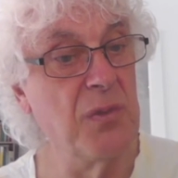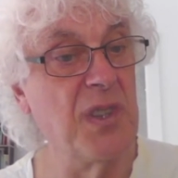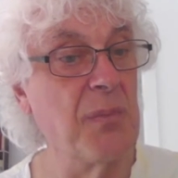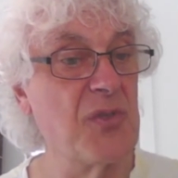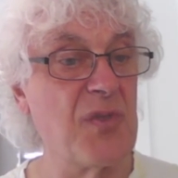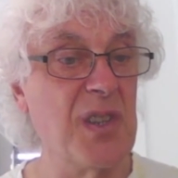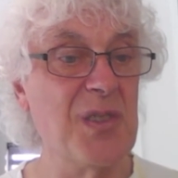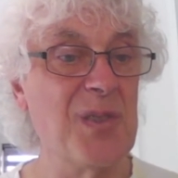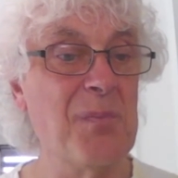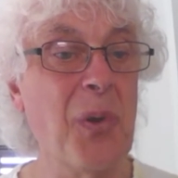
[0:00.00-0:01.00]
demonstrate
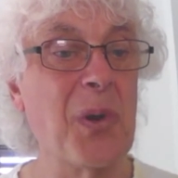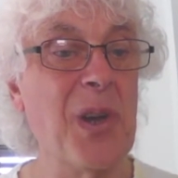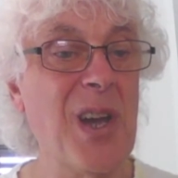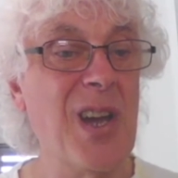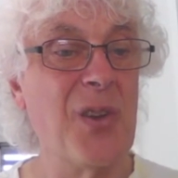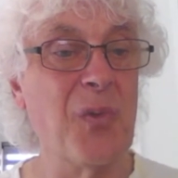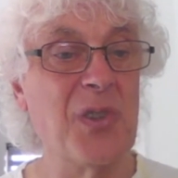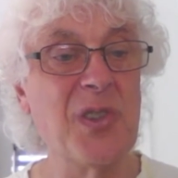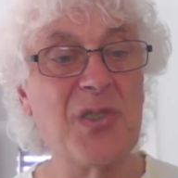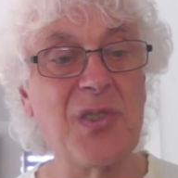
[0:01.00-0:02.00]
in the book, which
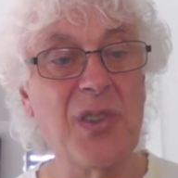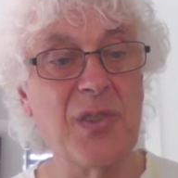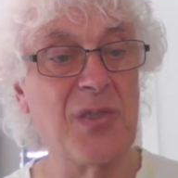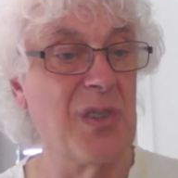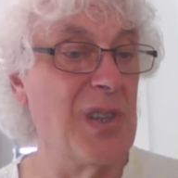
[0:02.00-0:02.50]
is that